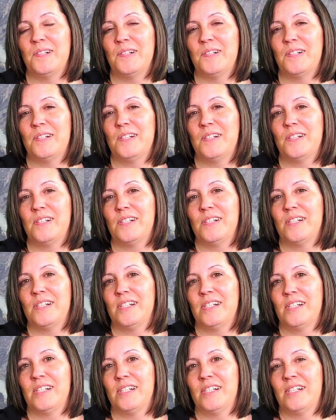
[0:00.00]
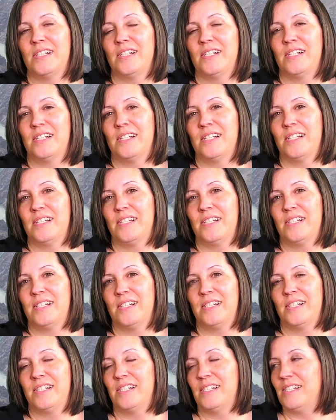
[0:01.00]

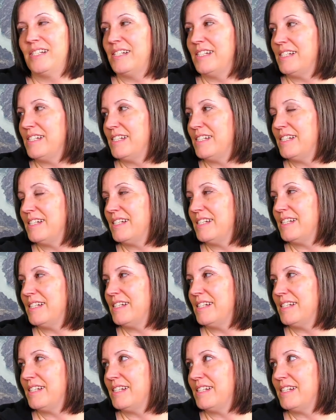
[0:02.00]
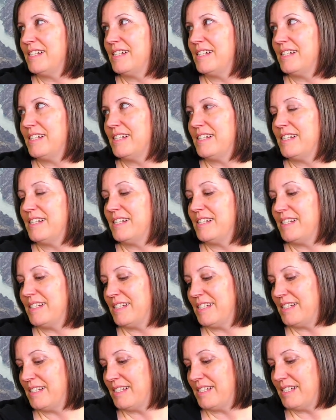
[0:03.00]

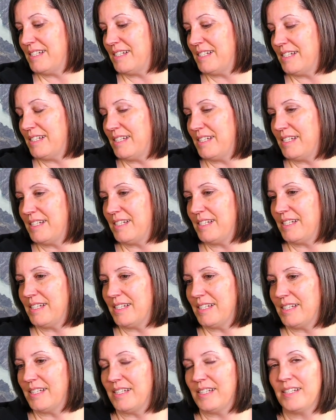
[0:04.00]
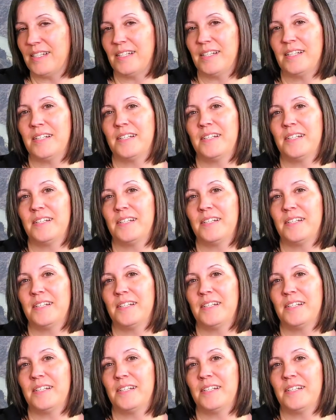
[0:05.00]
The person shown says nothing.